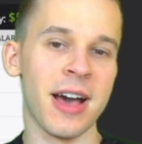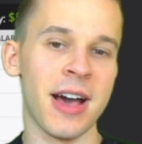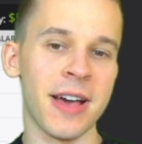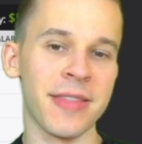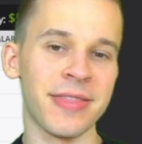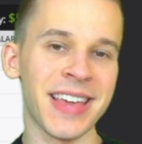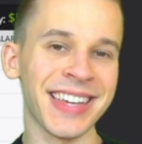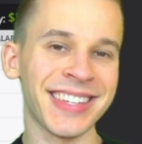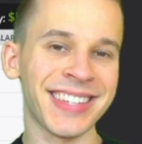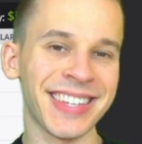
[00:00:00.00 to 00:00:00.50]

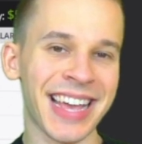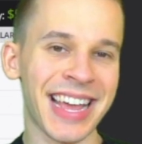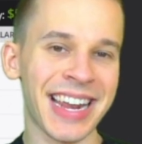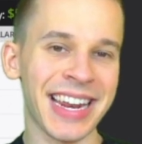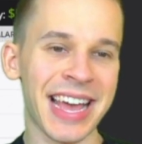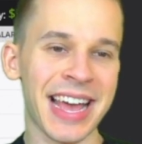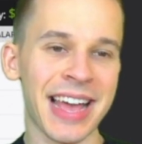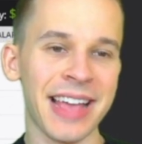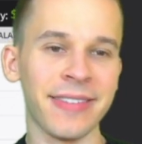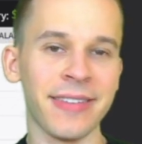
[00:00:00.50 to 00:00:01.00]
Thanks again,
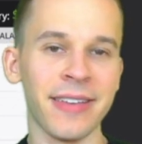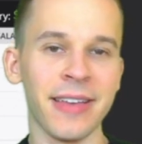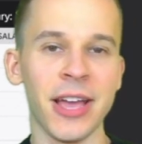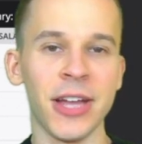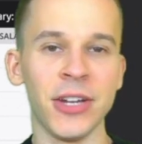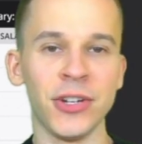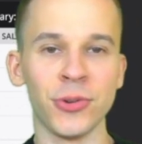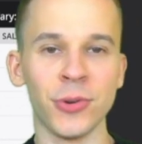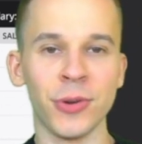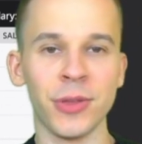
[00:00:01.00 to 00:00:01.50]
guys.
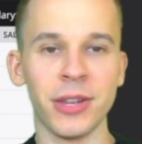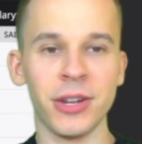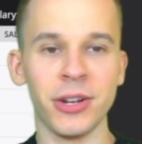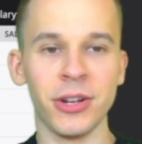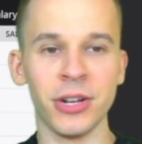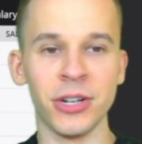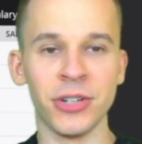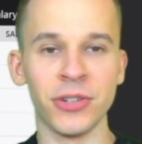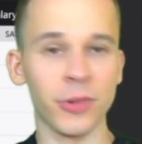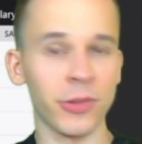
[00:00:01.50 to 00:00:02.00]
Enjoy
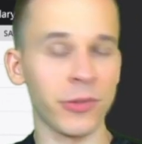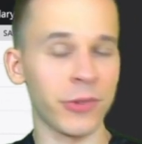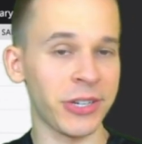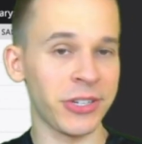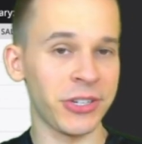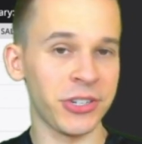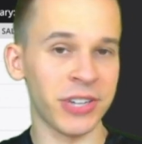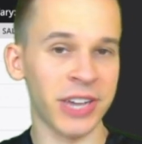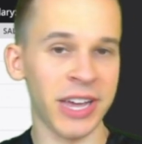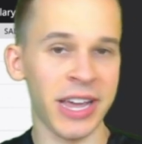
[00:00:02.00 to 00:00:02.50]
the
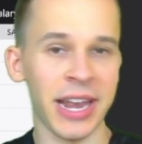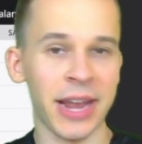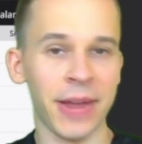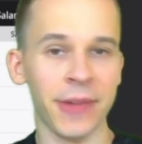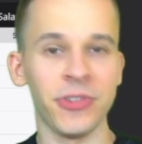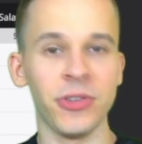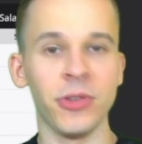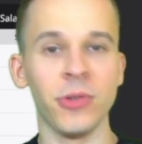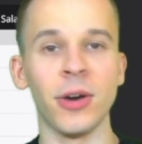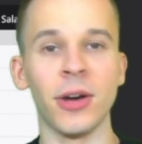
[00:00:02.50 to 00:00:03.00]
rest of your night, and I'll
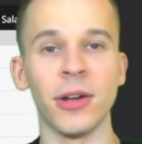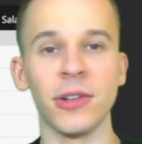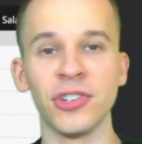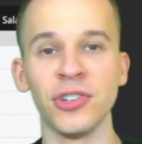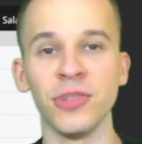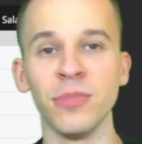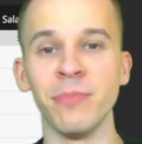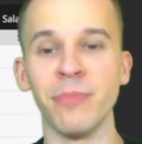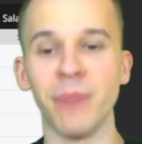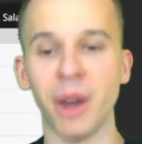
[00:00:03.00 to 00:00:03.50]
see you all
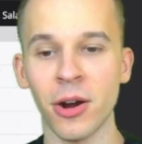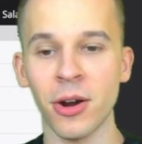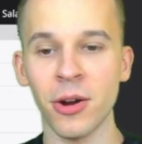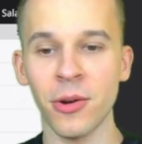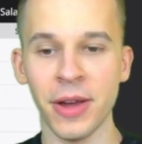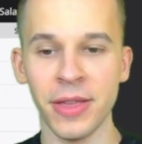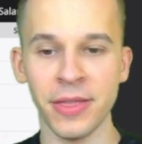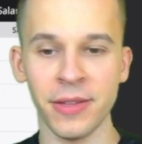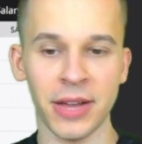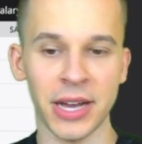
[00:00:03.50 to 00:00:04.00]

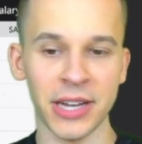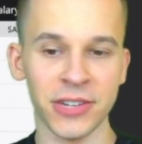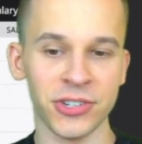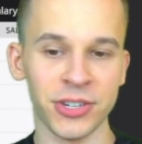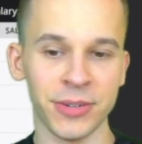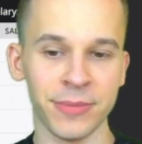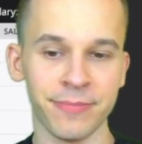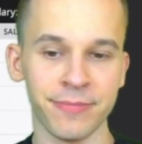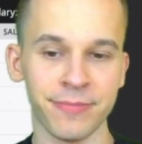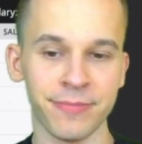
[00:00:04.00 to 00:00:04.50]
tomorrow in the live stream.